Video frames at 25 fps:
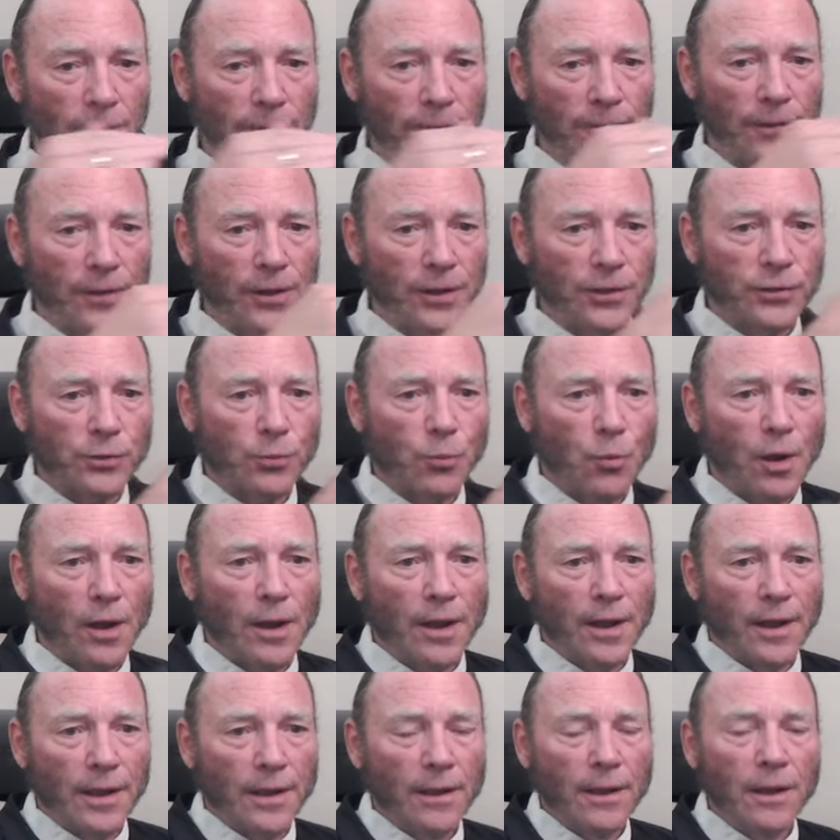this
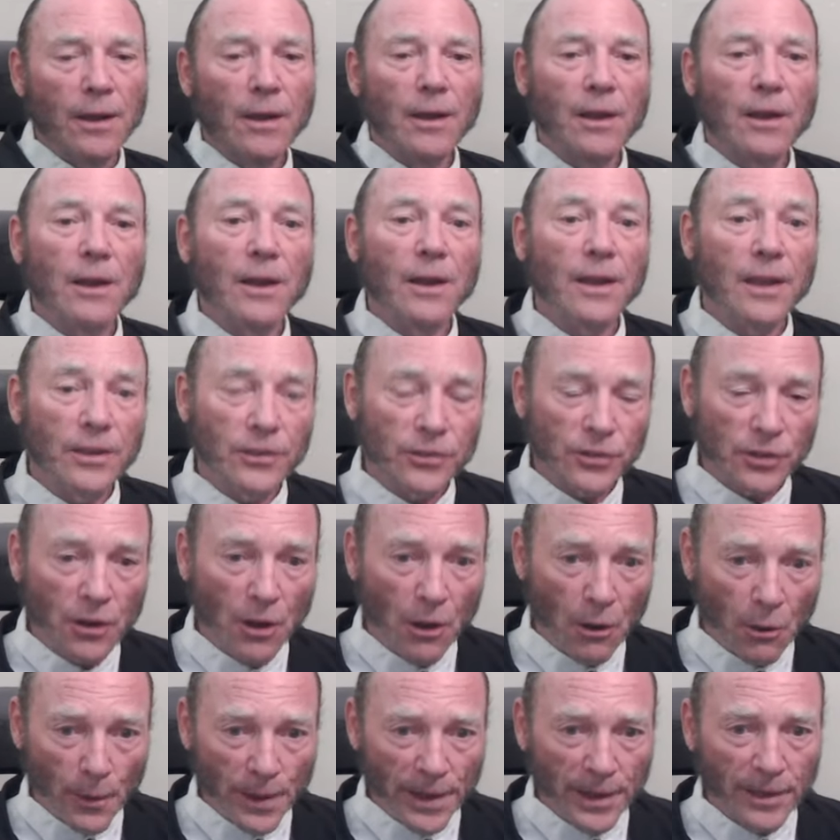way is
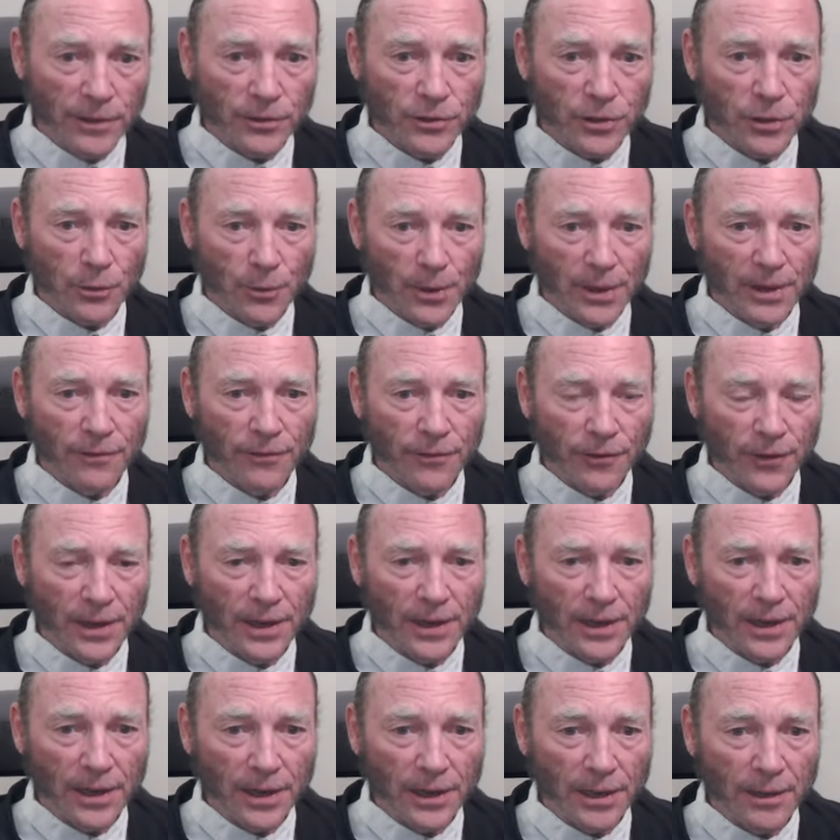going to
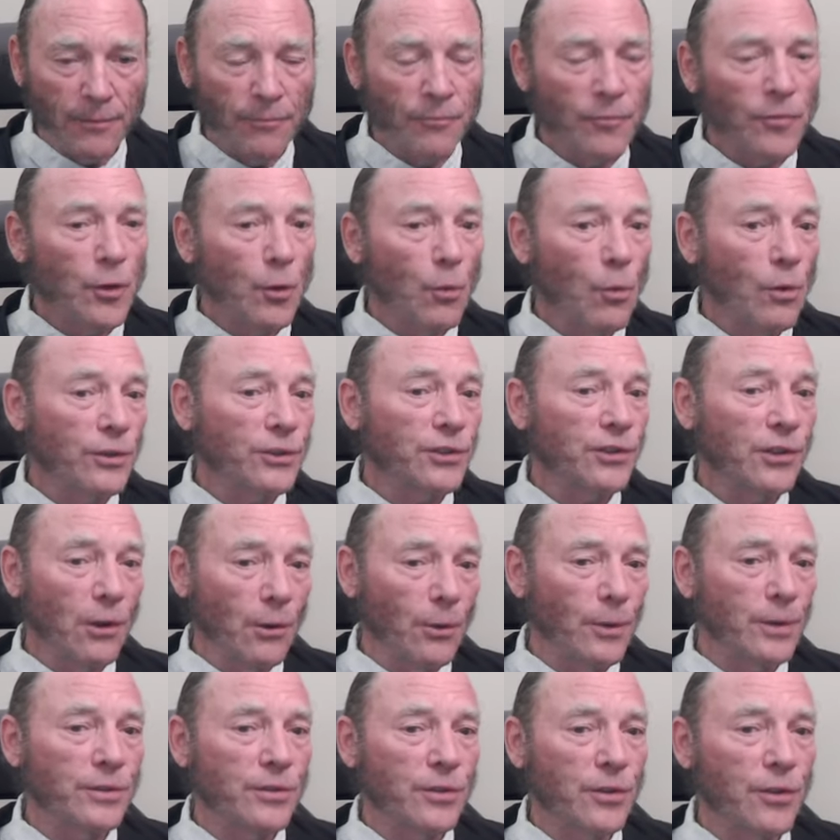infinity. Well, so
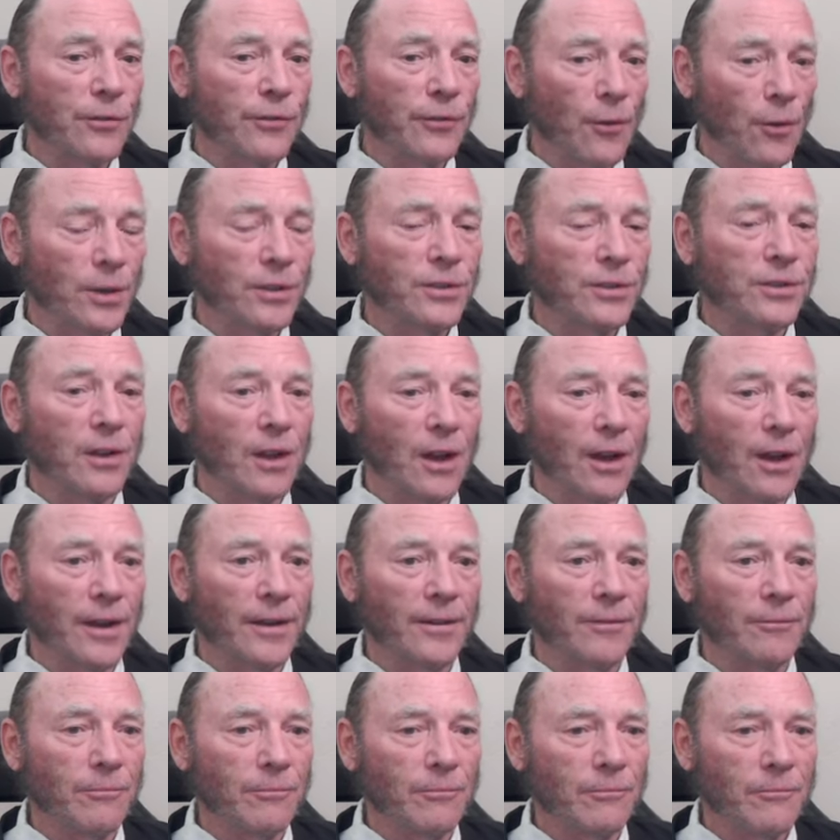is the force
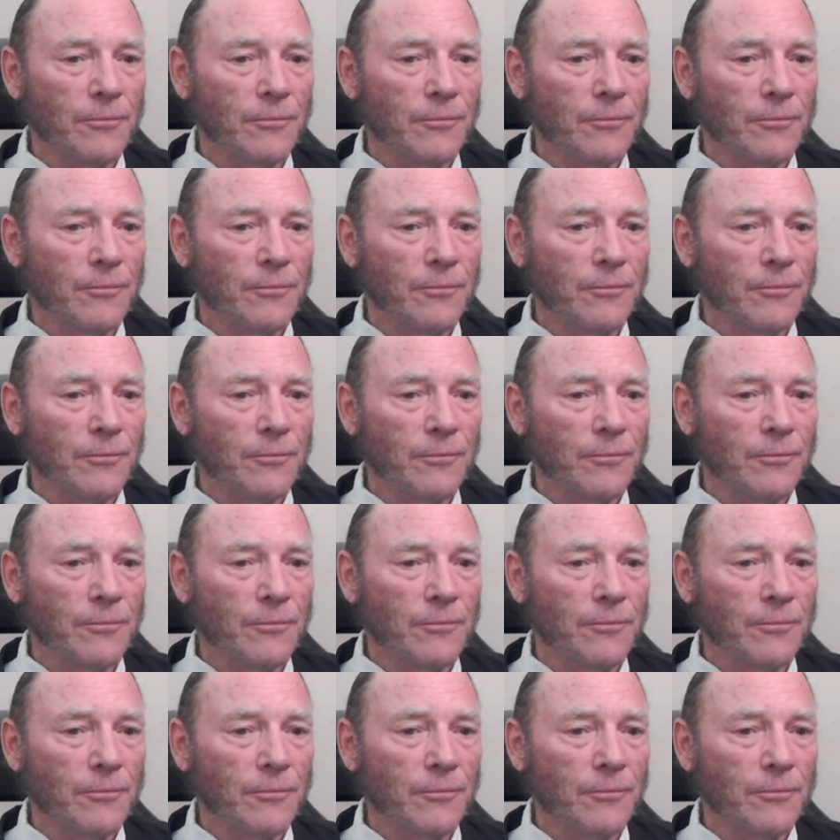line.